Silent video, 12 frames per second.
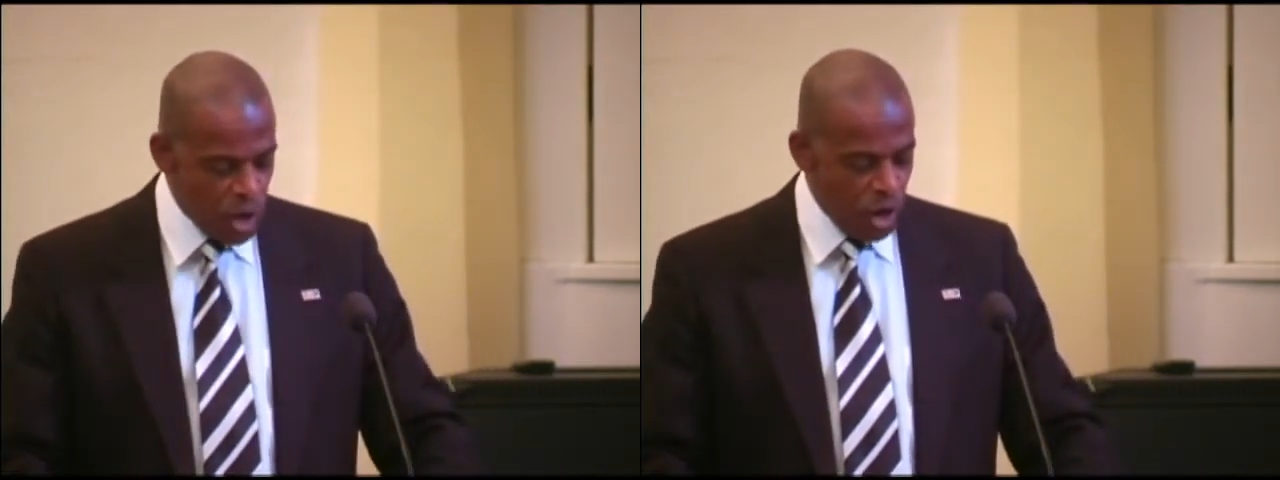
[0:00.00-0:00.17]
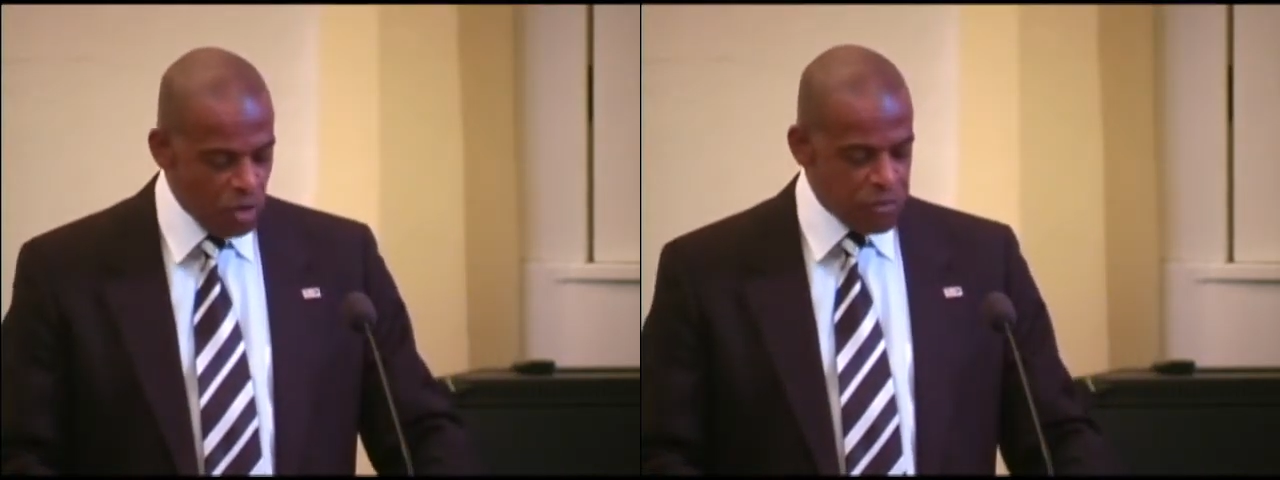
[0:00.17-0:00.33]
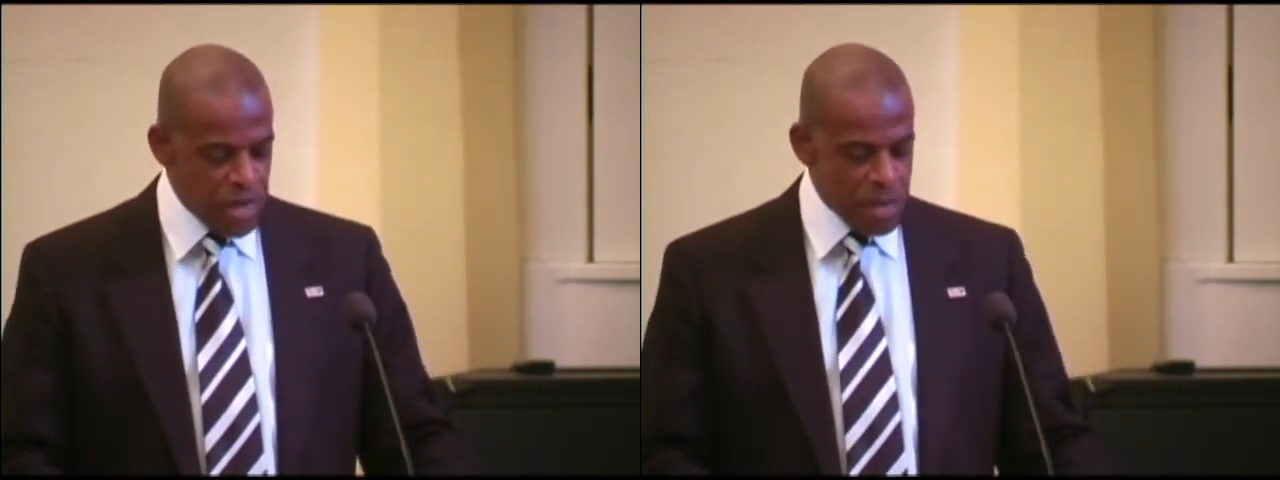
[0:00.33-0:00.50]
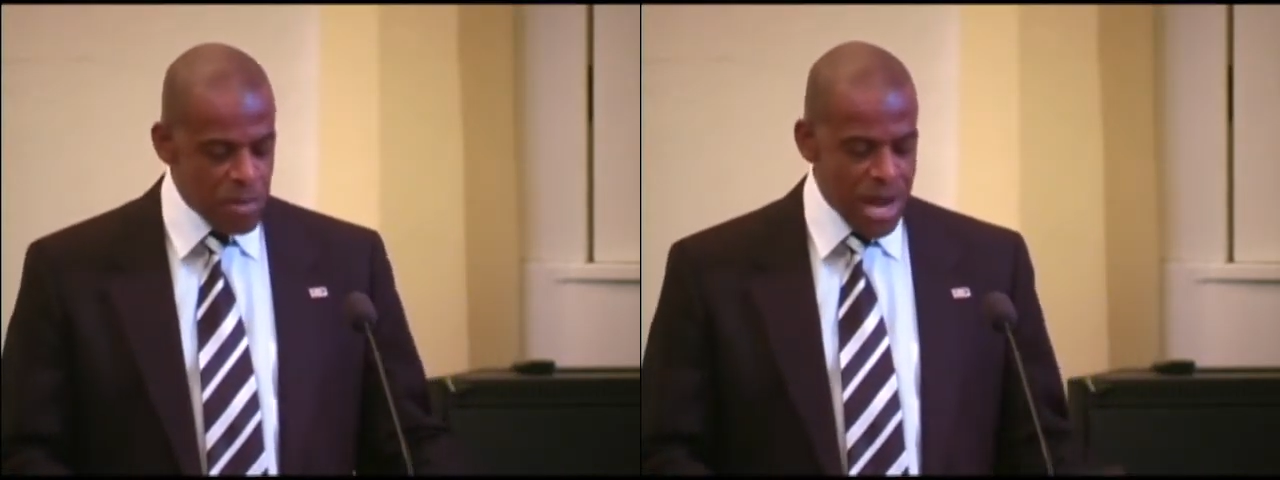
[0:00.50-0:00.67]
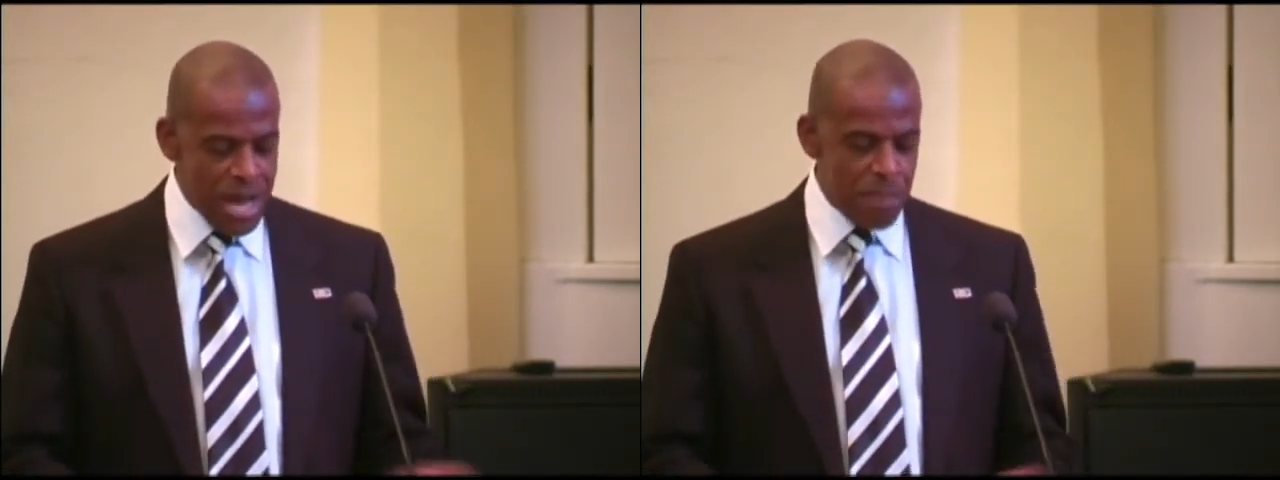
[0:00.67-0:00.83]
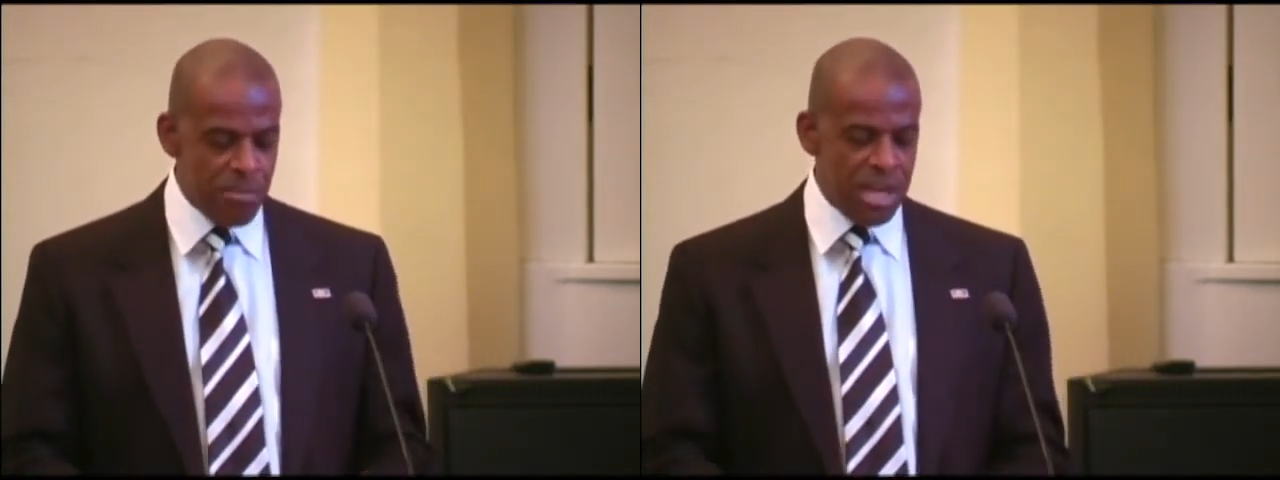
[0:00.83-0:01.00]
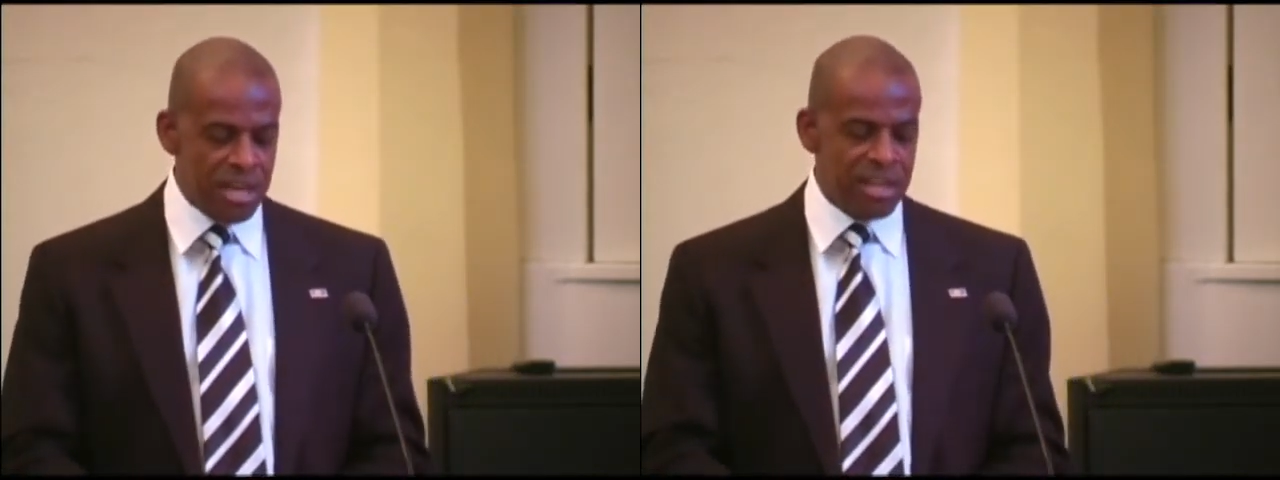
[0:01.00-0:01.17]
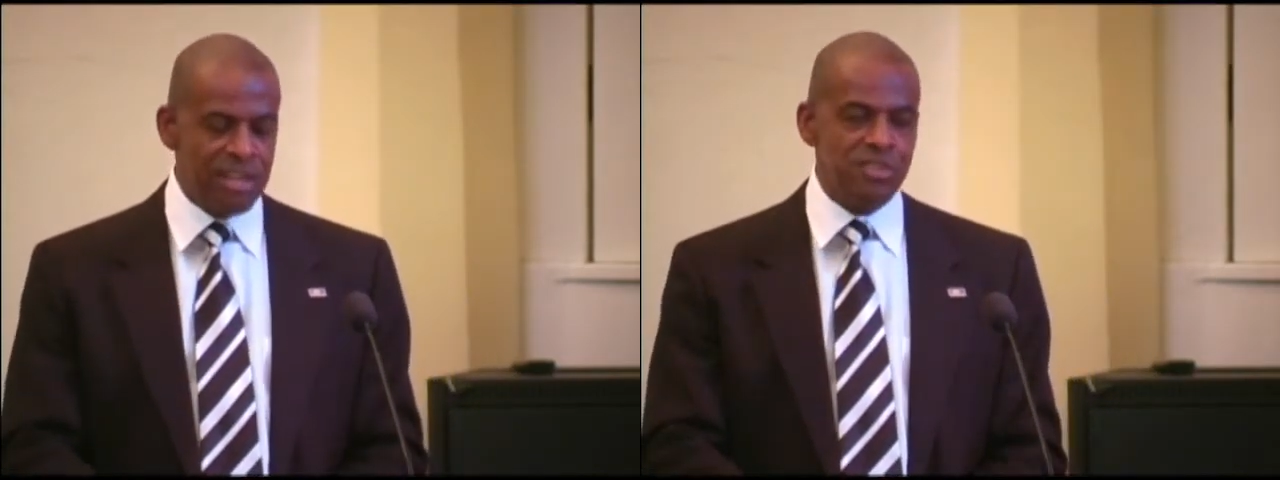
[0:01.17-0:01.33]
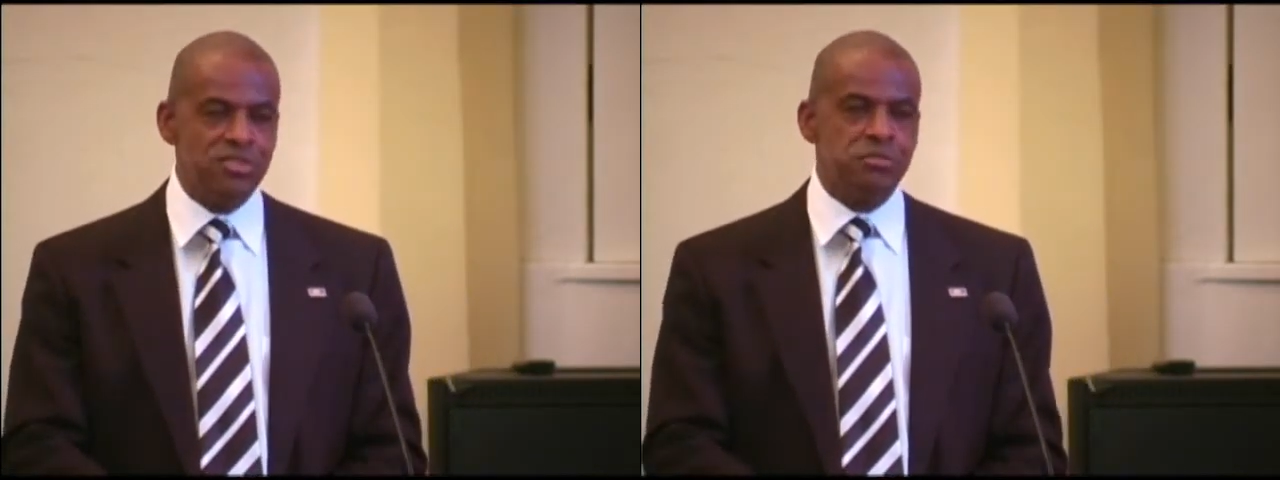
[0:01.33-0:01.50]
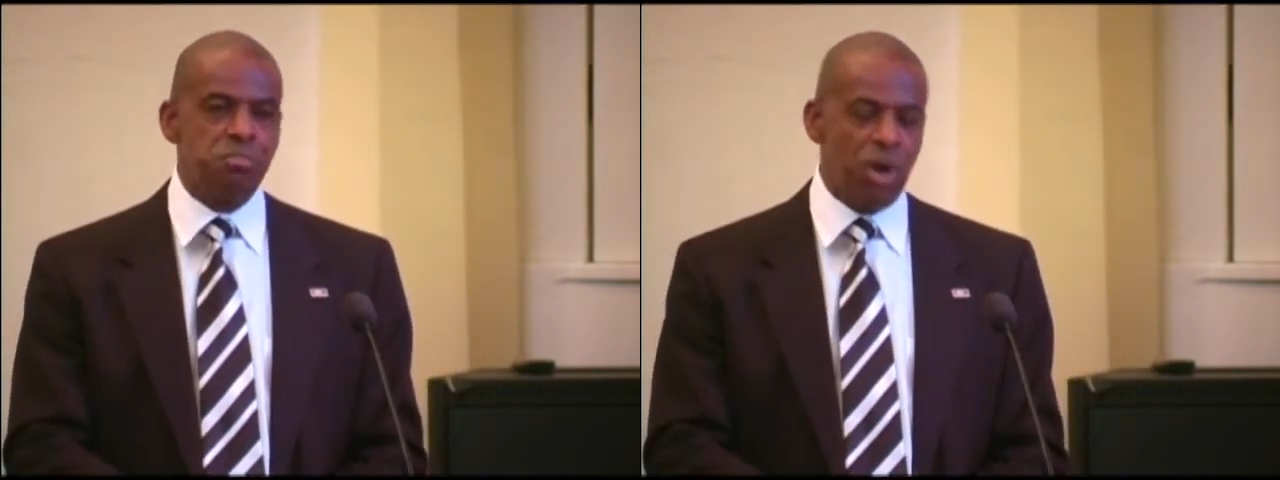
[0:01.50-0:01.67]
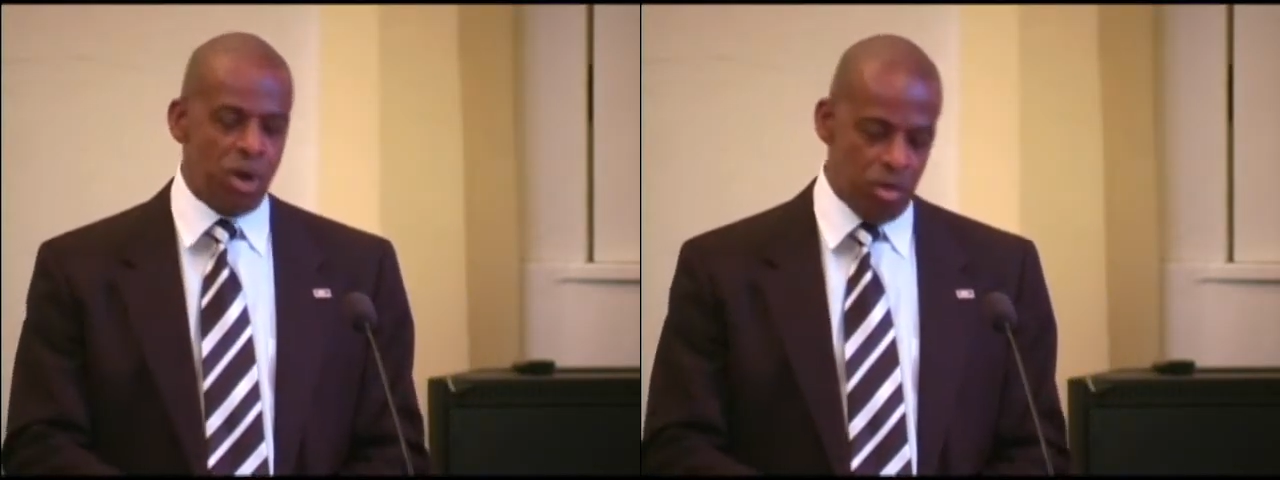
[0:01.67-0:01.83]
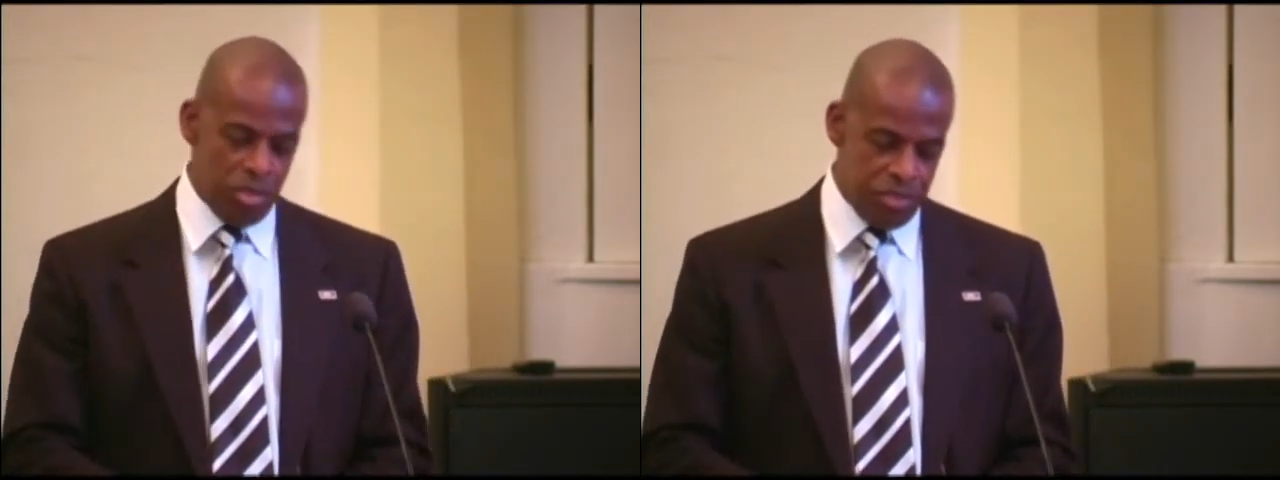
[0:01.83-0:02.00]
of Abraham Lincoln's
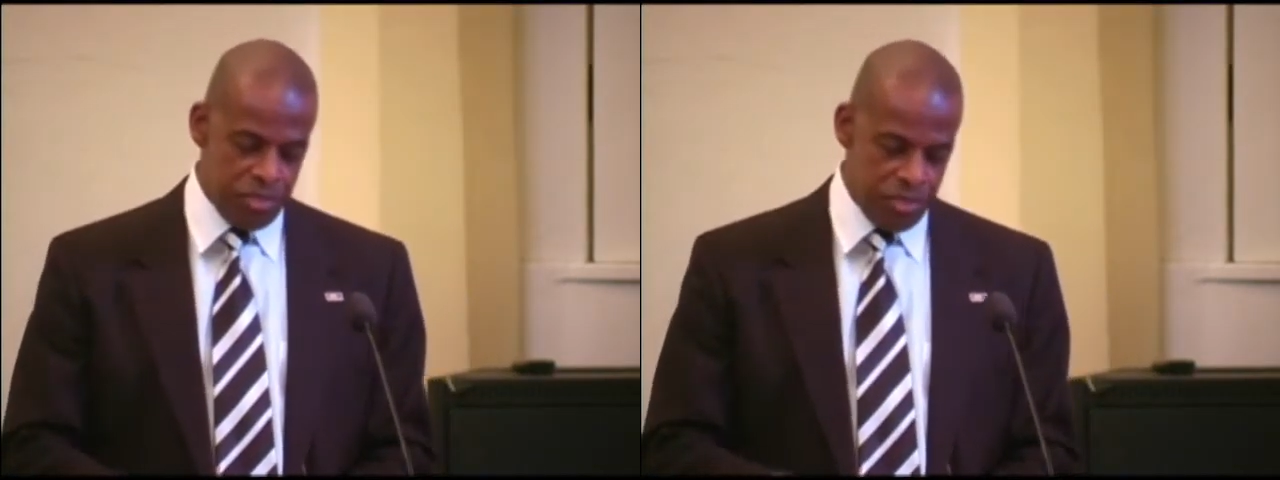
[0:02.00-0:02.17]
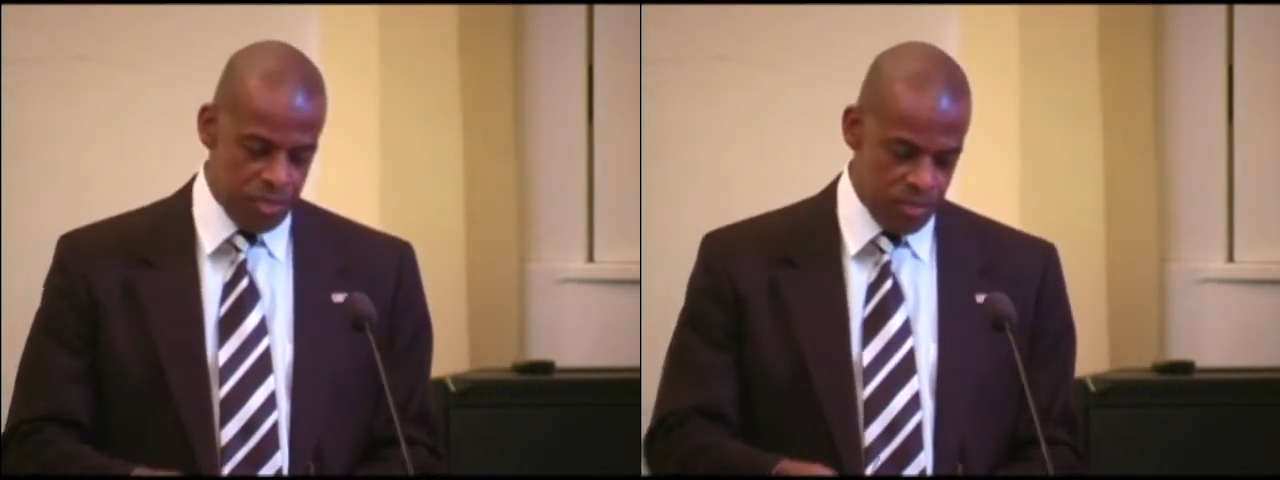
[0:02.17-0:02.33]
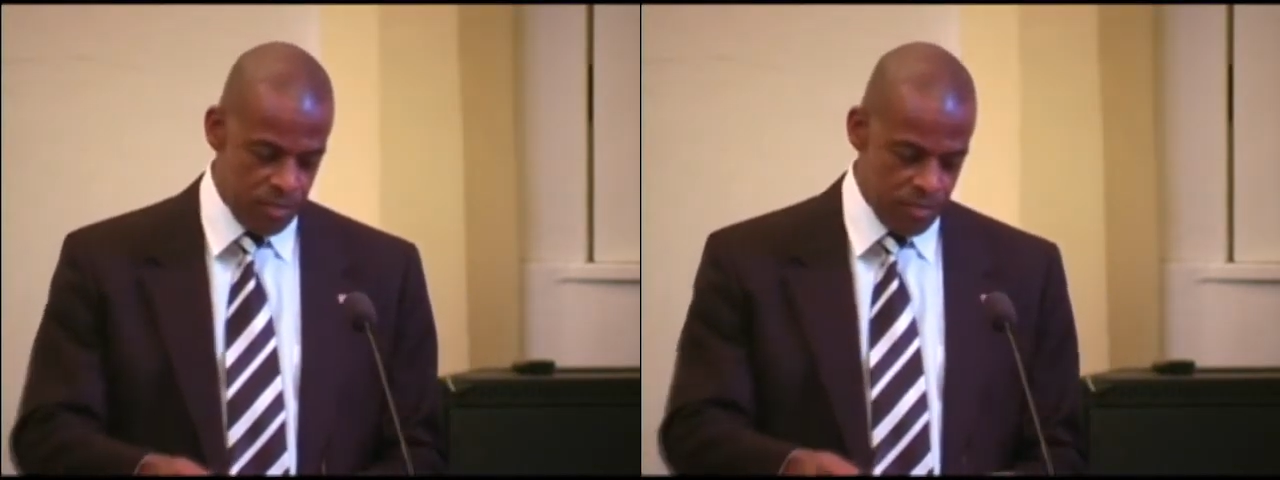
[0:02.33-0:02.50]
birth